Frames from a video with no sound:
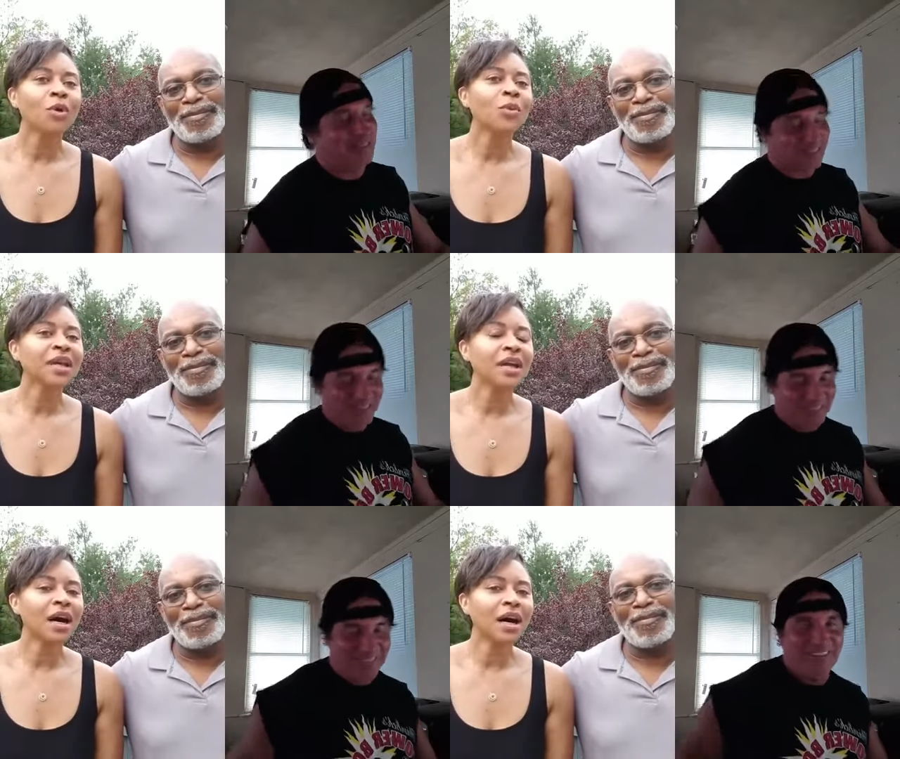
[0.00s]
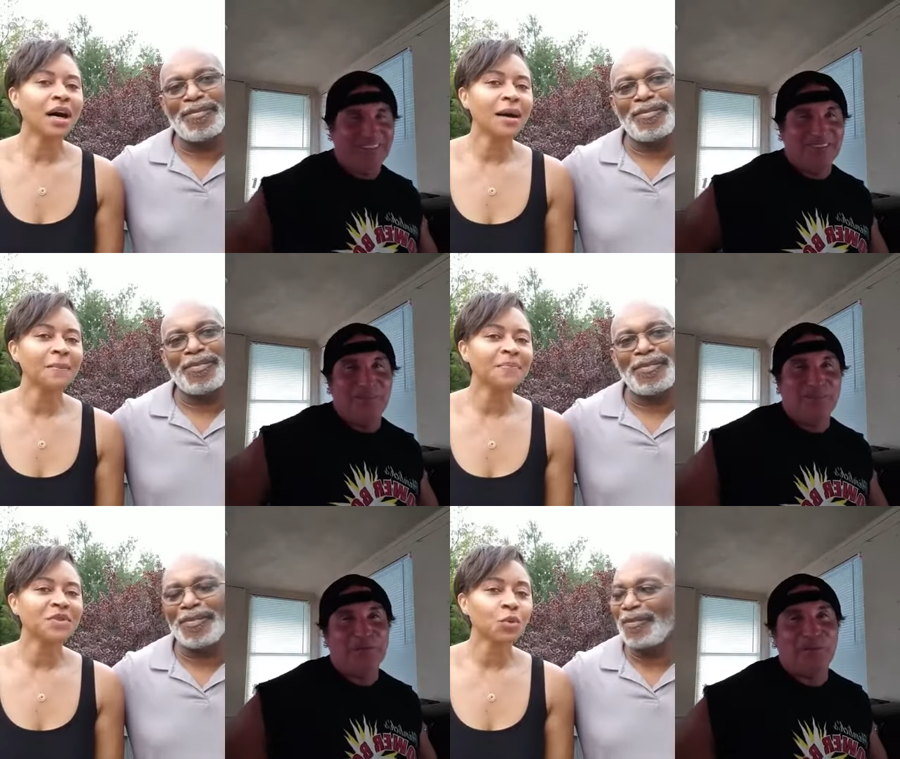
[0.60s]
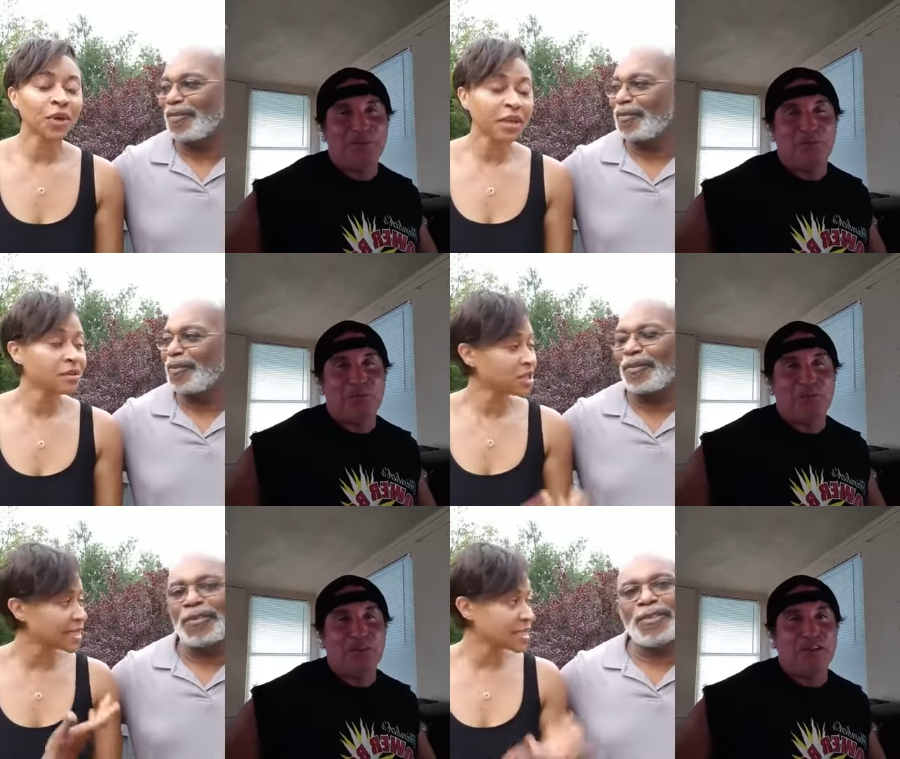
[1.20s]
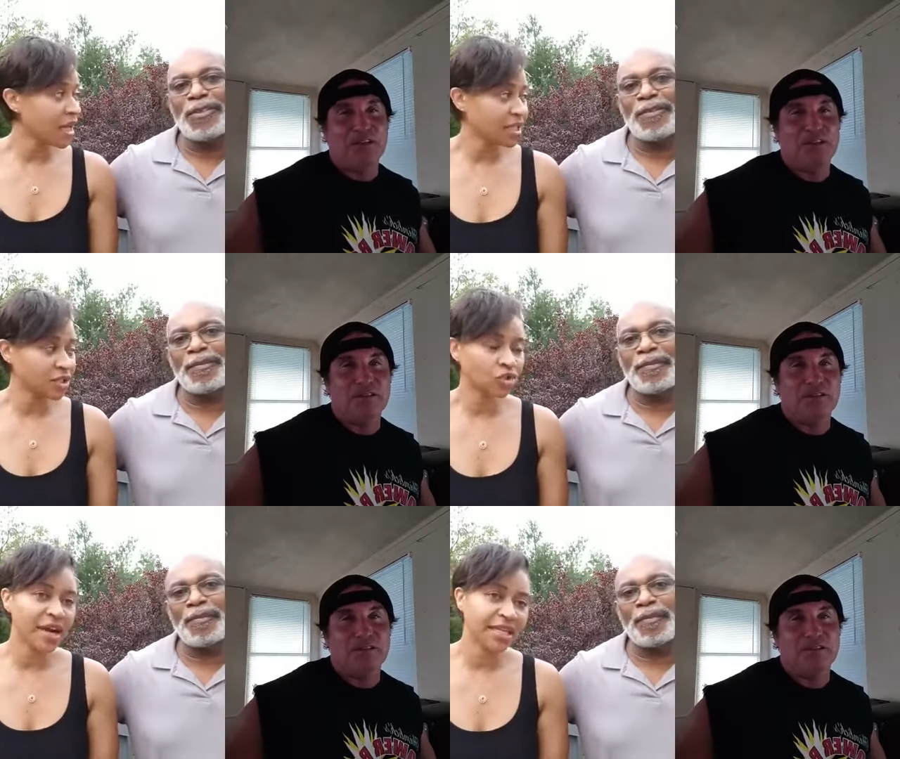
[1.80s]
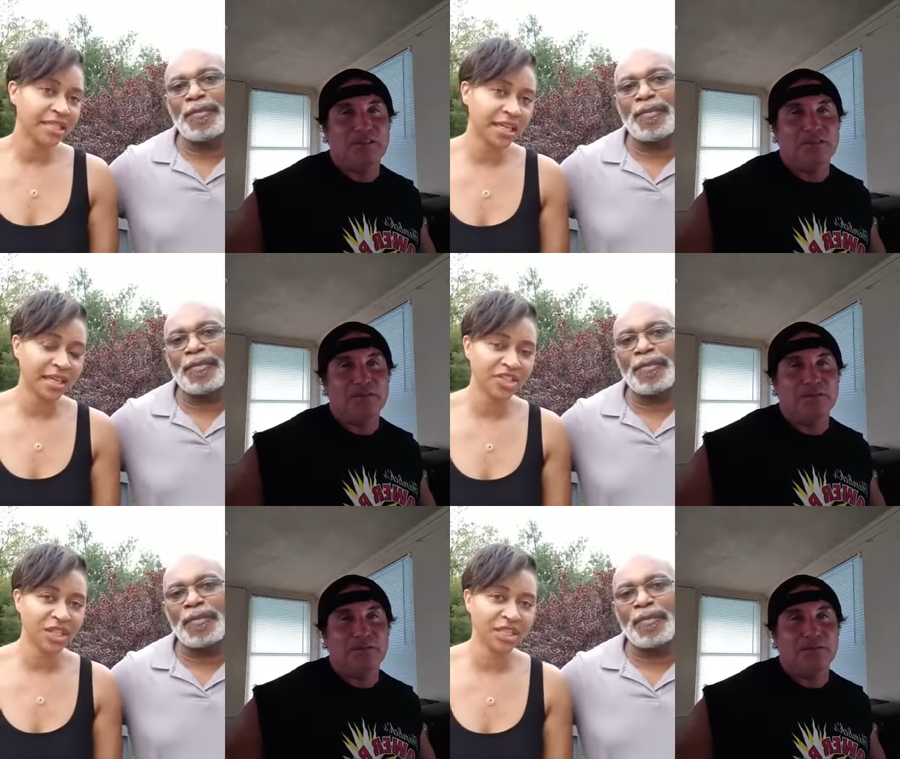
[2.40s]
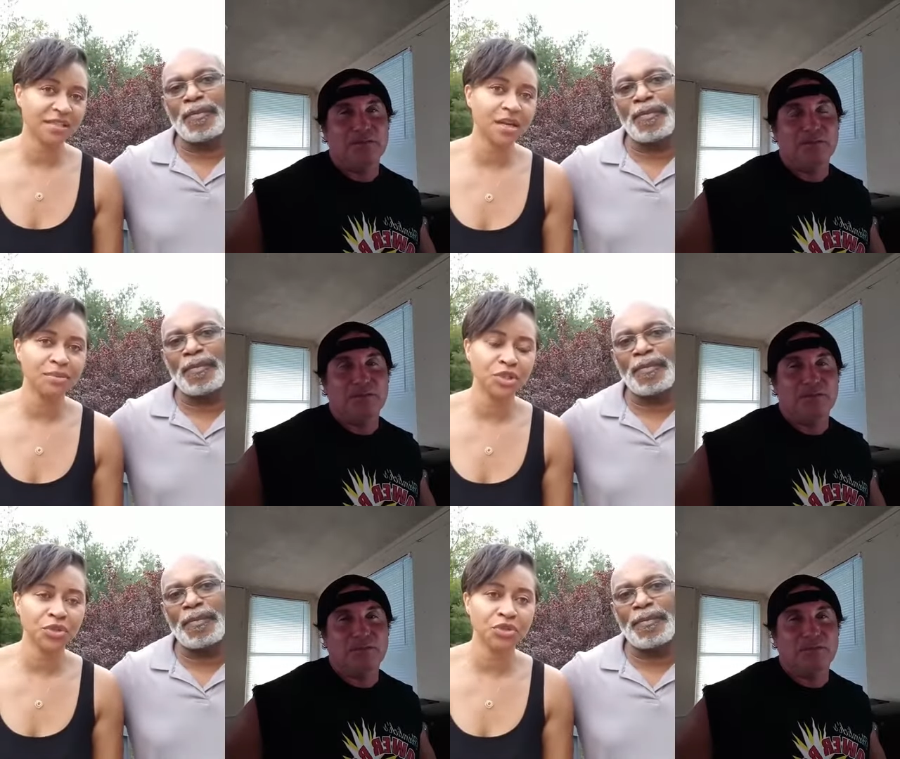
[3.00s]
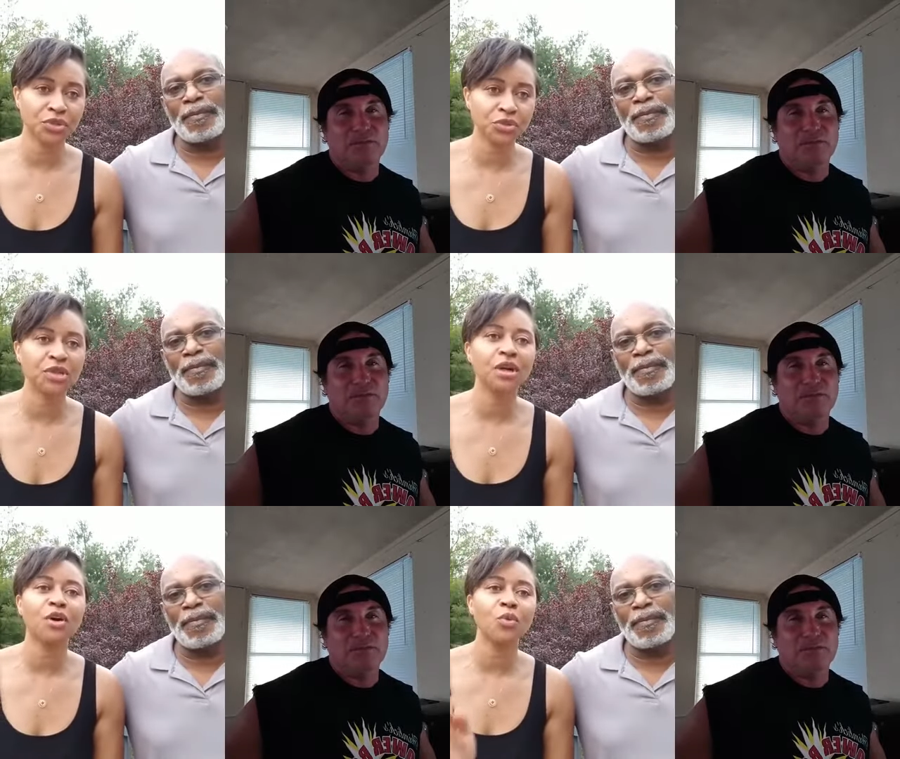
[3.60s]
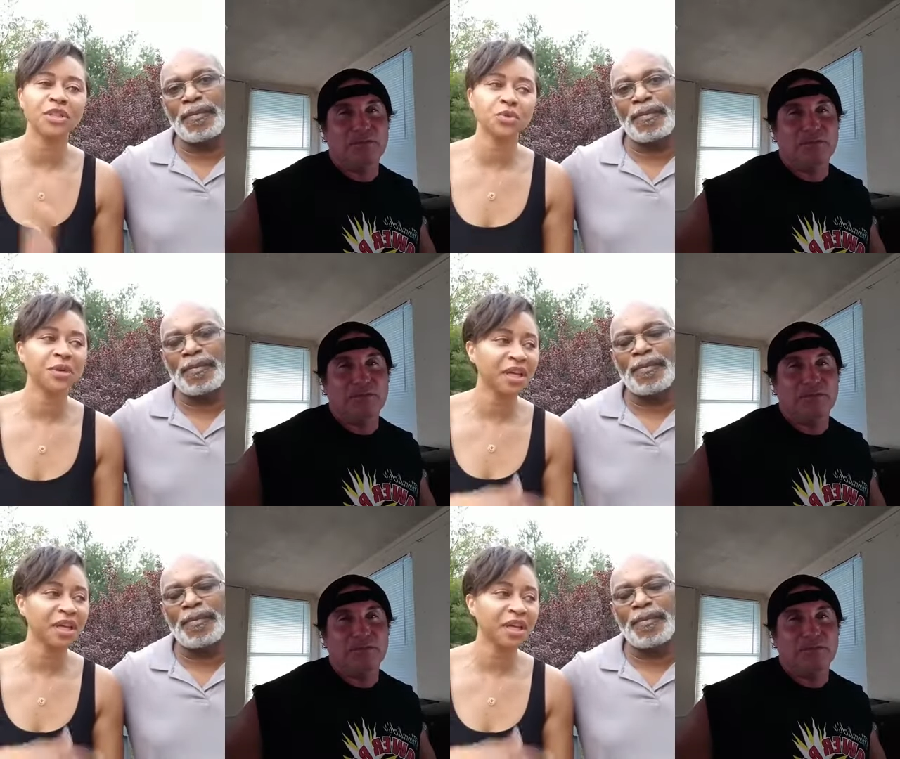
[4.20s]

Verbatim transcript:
Speaker 1: well, we um we discussed trying to get a chance to come to your studio once we